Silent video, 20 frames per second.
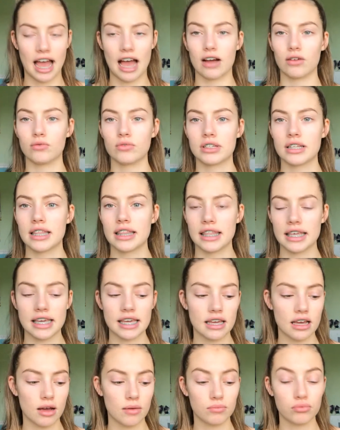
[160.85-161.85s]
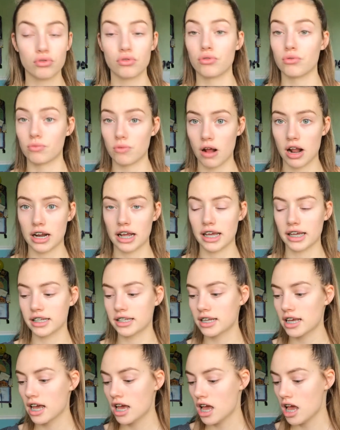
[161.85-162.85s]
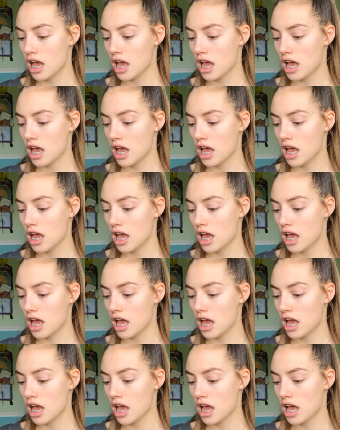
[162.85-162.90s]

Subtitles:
out the product?